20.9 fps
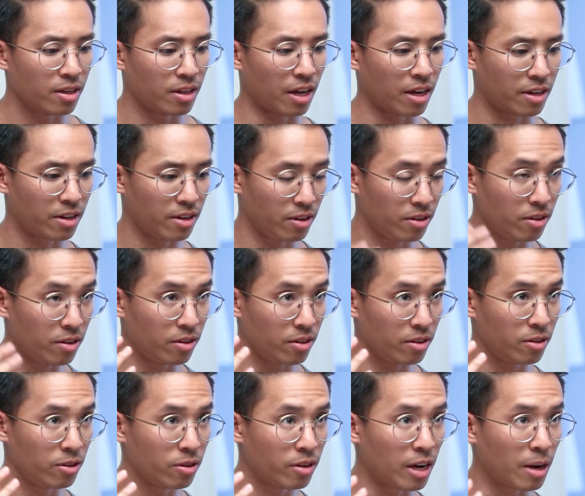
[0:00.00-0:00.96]
like you,
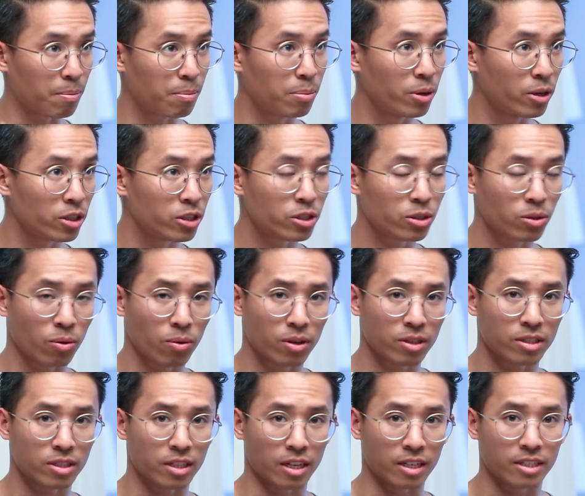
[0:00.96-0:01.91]
you get pushed
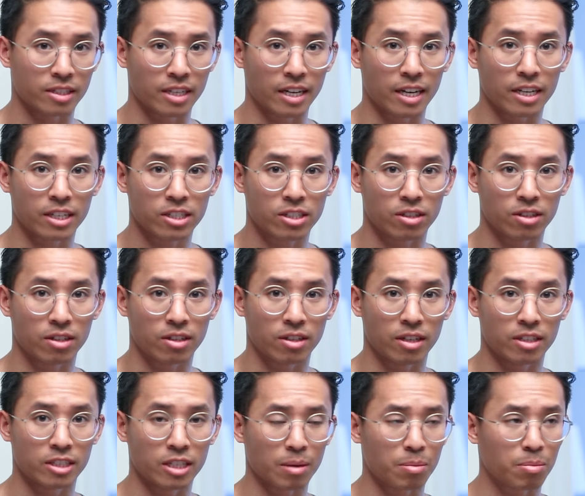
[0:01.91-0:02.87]
towards like texture
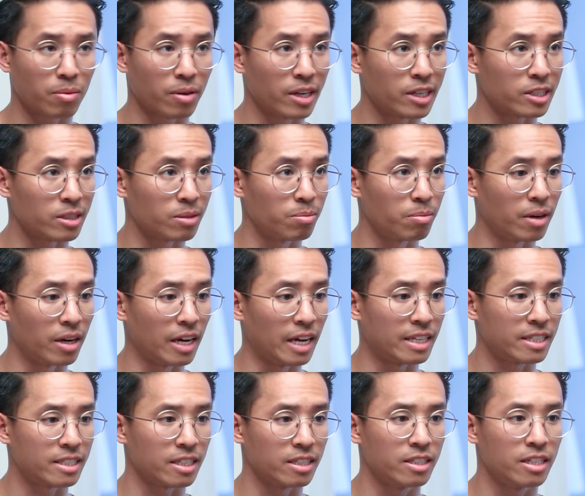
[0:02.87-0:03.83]
and separation but
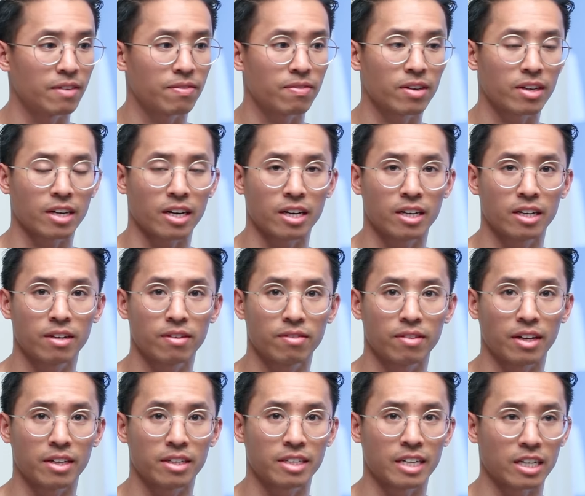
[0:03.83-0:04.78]
it's a different kind
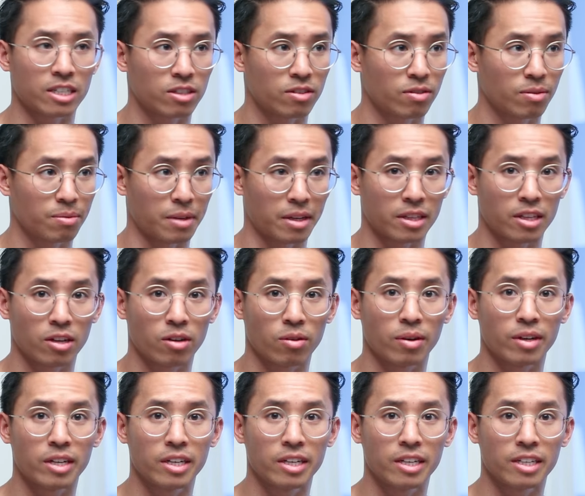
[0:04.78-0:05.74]
of like texture from like the
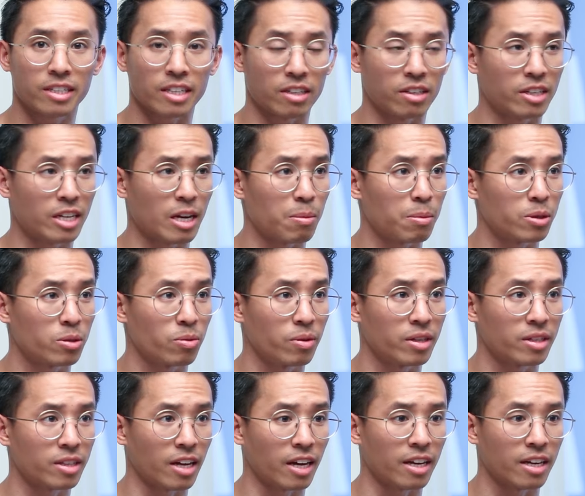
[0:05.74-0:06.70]
grittiness that you get
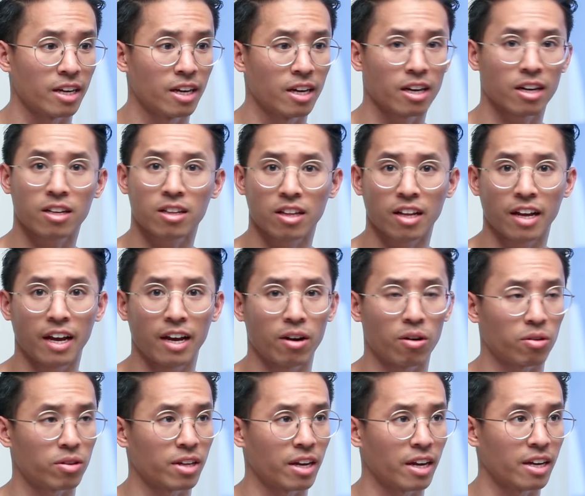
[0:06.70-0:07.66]
between like clay
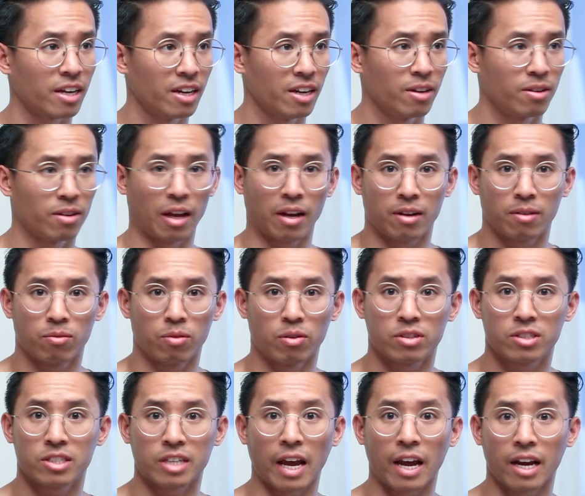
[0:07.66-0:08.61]
or like like
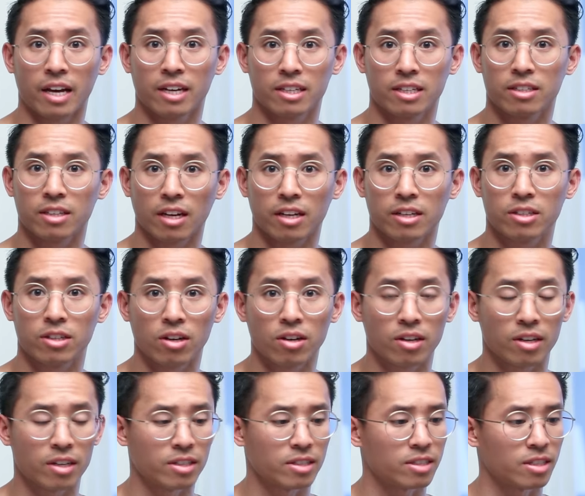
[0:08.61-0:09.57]
with sand and, like
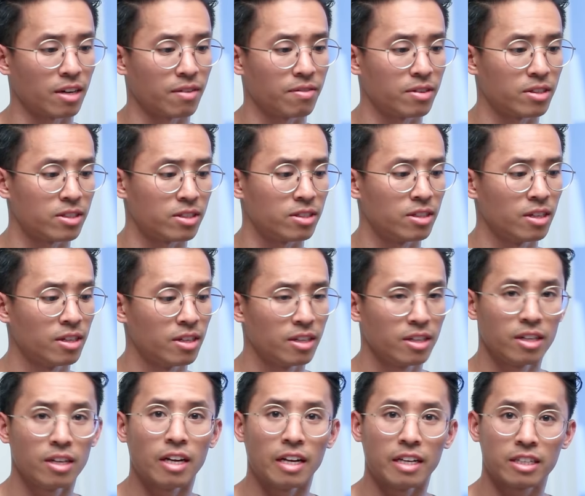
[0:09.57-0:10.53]
dirt and stuff it's
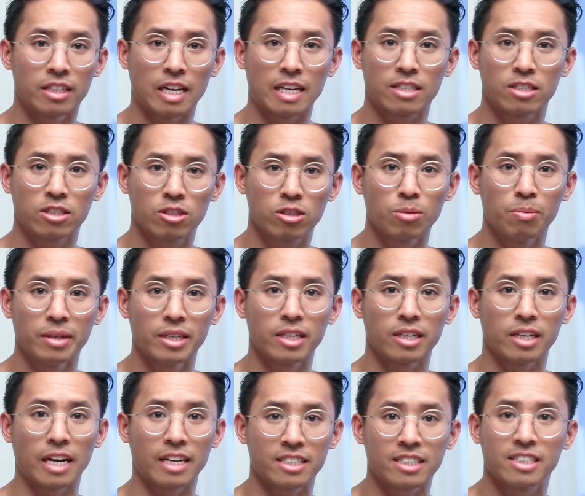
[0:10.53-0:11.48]
it's it's to be
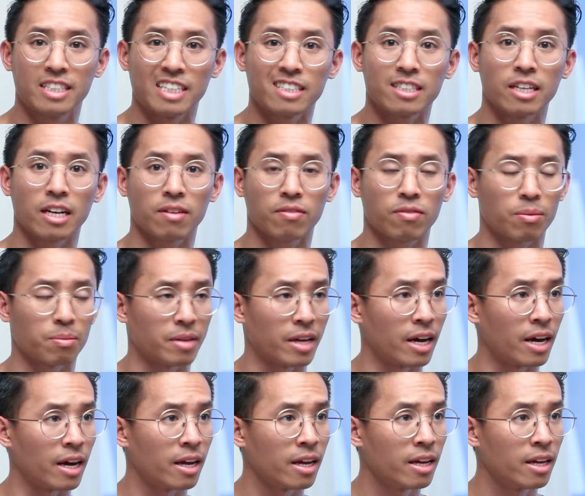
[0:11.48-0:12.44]
it's distinct from
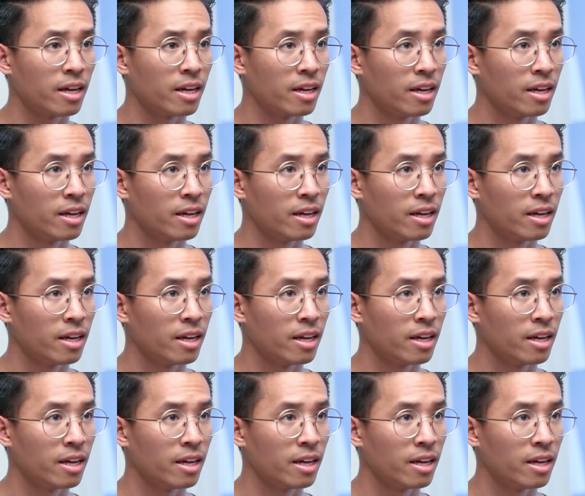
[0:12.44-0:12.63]
that